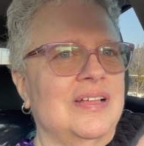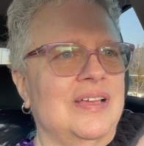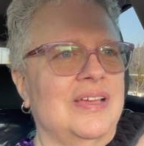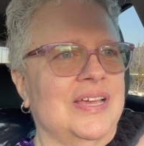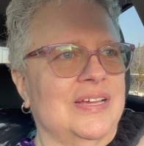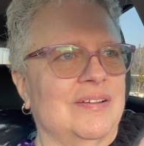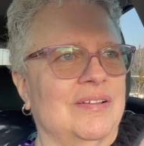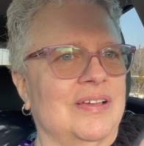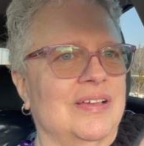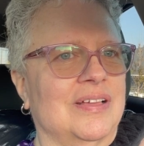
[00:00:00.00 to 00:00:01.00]

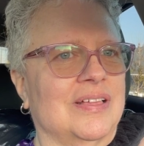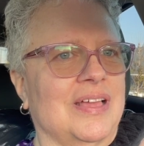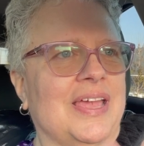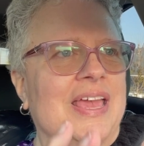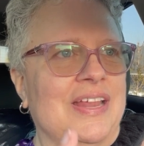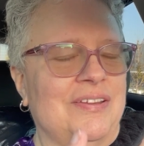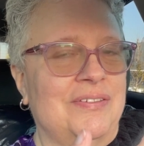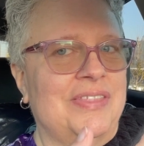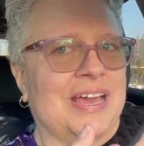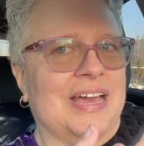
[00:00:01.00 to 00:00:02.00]
And I can
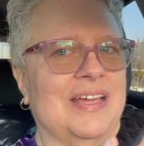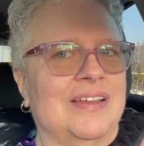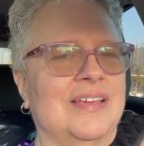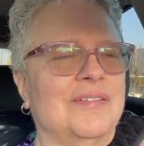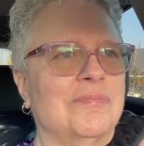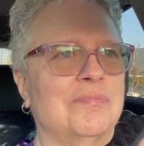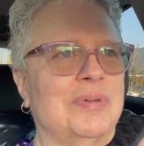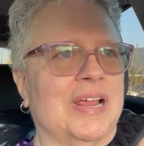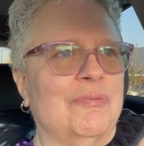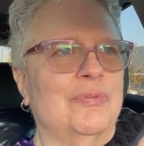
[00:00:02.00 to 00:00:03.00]
do that,
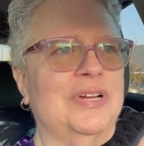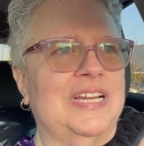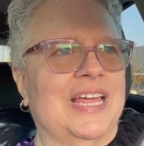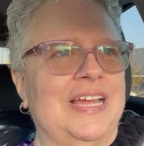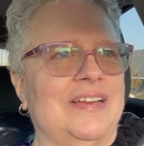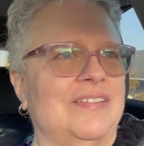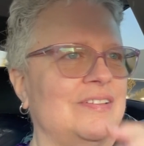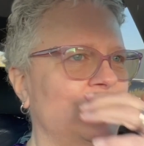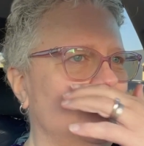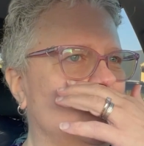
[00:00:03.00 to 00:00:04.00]
but I would like
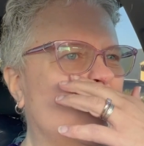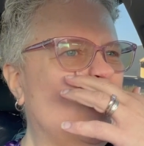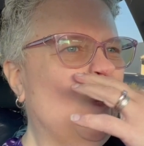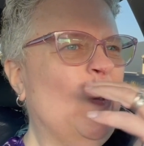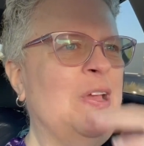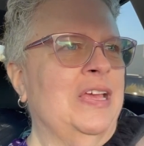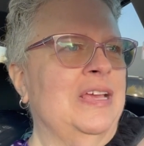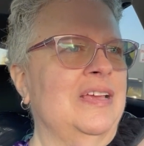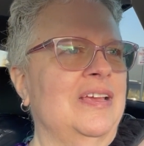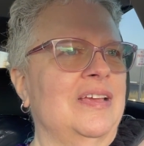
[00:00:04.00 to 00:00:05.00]
to
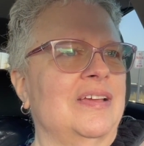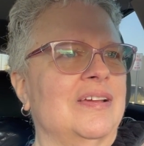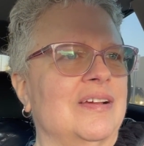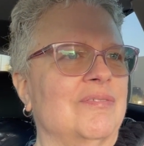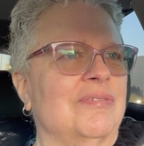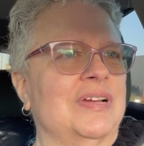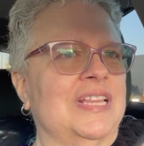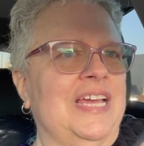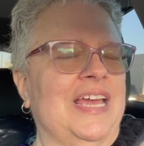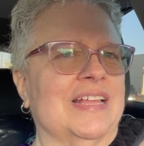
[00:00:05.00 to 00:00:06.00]

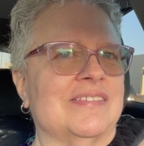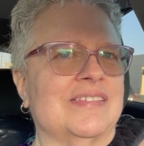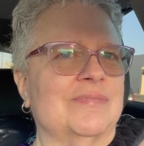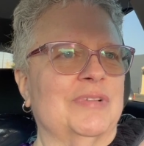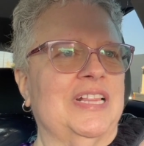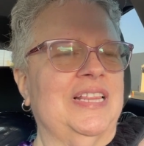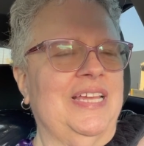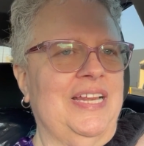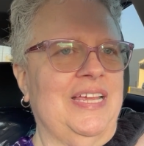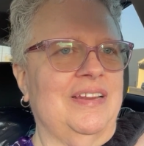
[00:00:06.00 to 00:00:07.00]
really get some
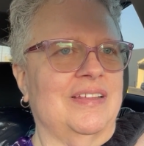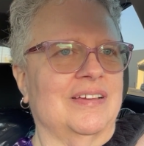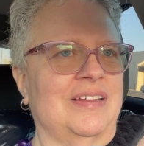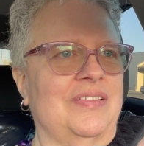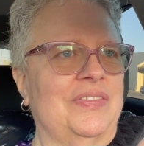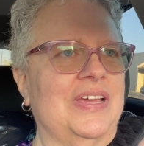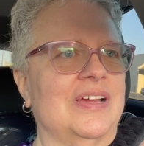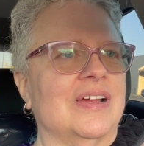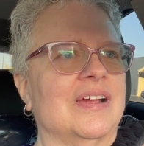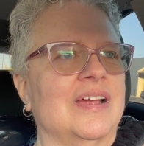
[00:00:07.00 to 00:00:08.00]
cleaning done in
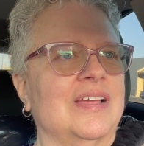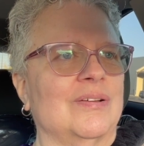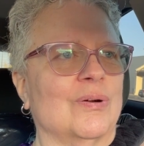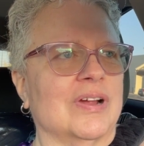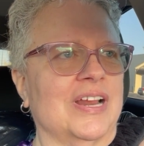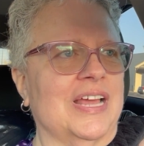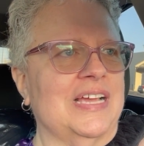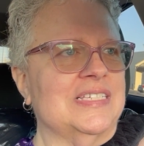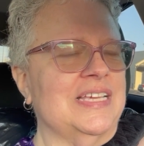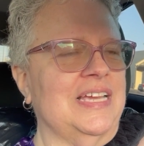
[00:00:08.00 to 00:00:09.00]
there and
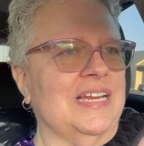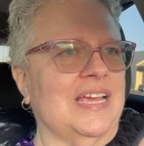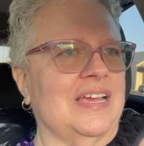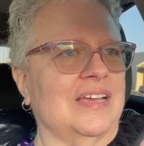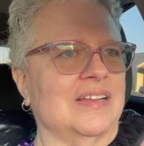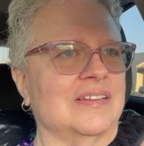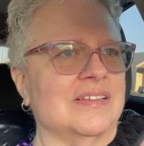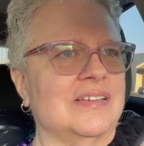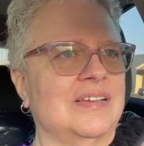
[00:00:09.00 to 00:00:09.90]
organizing and